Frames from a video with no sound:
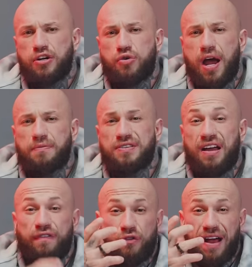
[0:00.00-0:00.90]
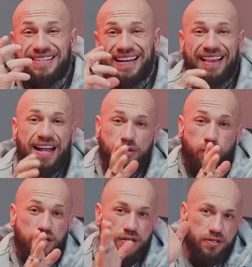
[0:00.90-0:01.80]
traps, and thoracic lats,
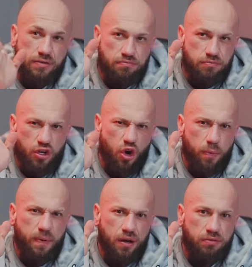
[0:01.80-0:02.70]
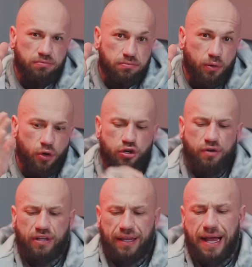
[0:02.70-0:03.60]
which is your upper portion
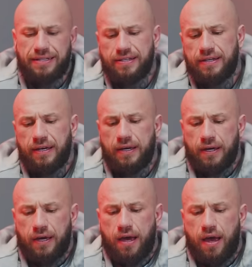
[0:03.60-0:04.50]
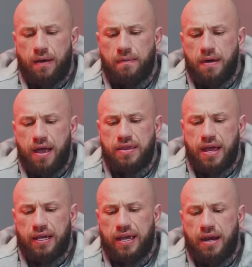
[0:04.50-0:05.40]
of the lat. Uh, and
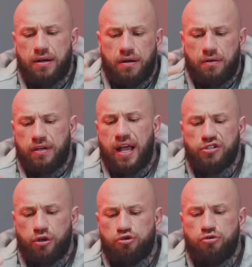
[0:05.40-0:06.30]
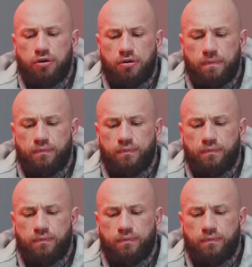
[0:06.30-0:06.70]
then again, Kelso shrug